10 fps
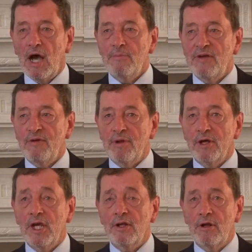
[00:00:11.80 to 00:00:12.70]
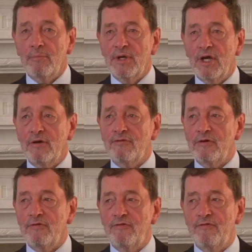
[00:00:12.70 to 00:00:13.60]
I'm David Blunkett and on behalf
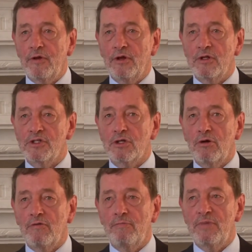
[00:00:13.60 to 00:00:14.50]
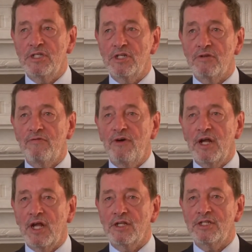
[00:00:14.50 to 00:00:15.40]
of London School of Business and
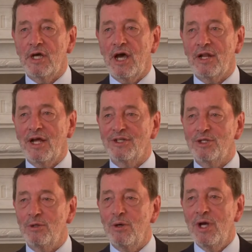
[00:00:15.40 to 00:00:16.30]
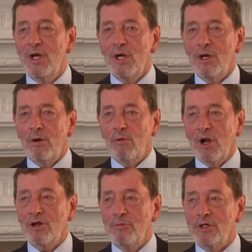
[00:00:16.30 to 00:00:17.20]
Finance, I'd like to
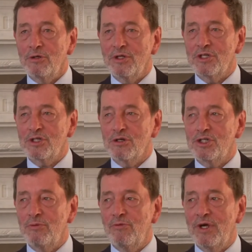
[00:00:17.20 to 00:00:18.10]
welcome you to a discussion